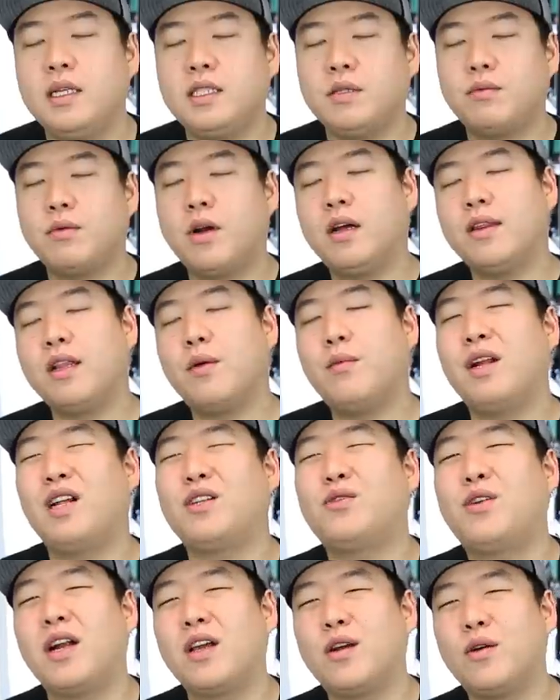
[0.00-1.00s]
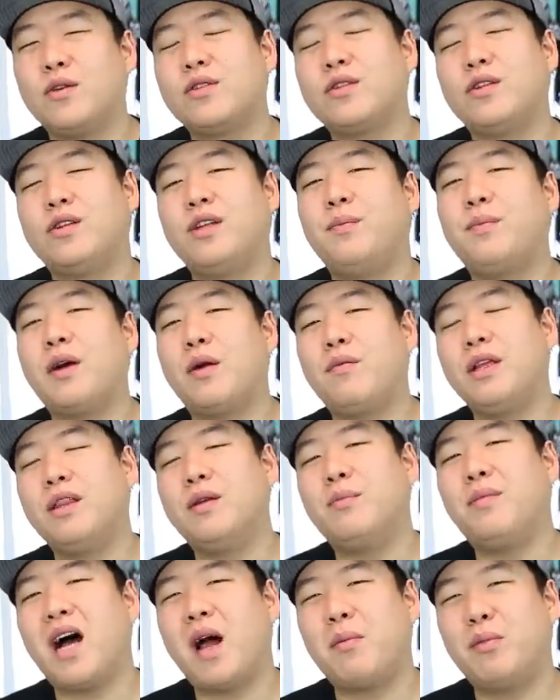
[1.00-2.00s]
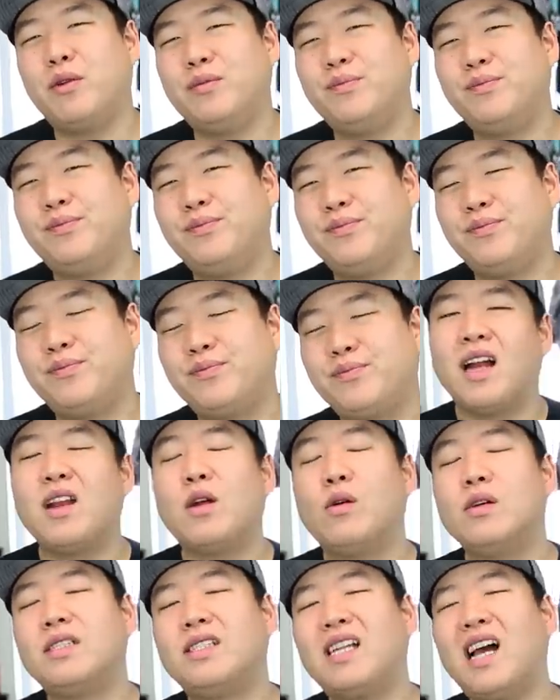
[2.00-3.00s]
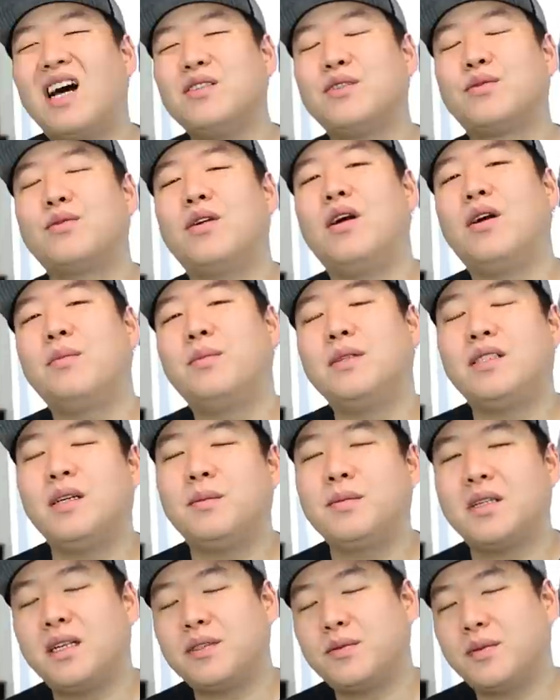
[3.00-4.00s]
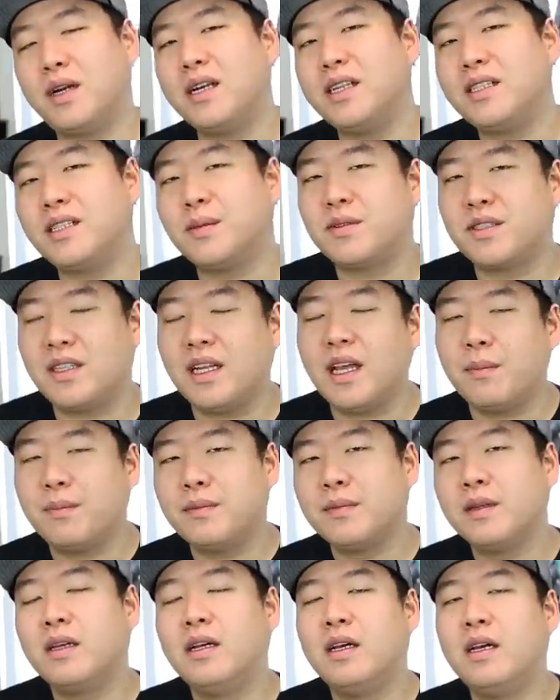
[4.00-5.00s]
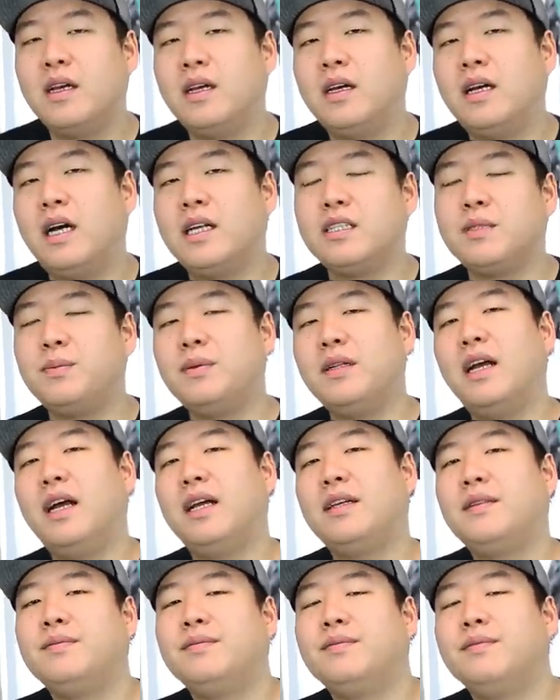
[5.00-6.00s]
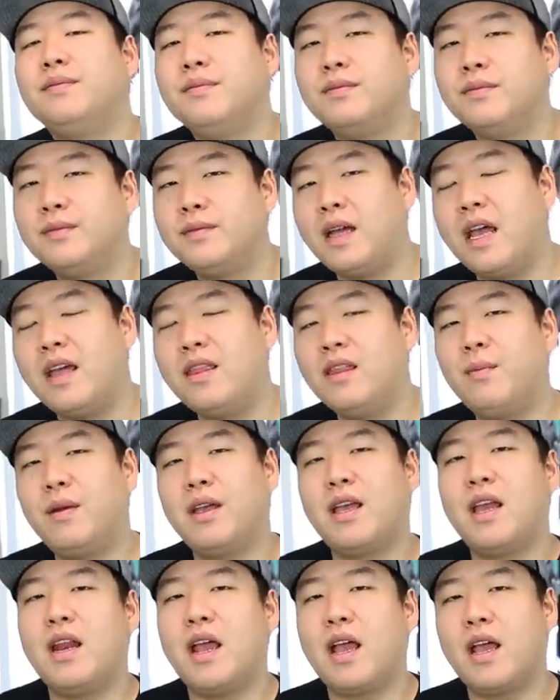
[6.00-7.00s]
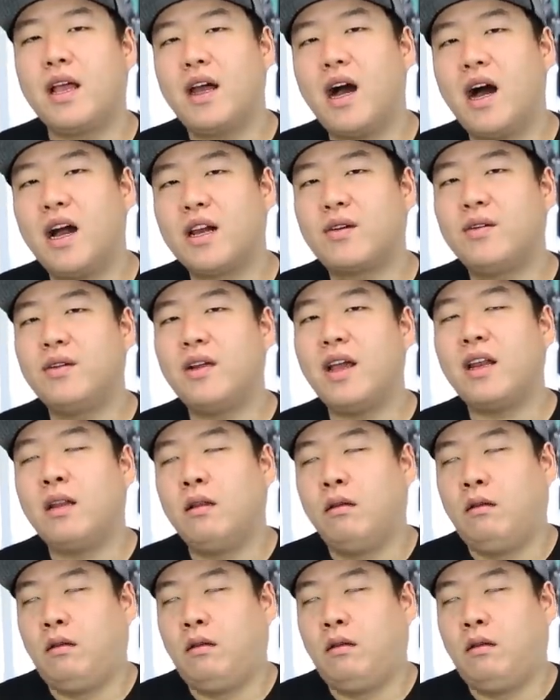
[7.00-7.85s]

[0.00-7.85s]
Is it wrong that when I try to go to sleep, I read the Bible? I know it sounds wrong, but sometimes when I need some sleep, I just be like, in the beginning, God created.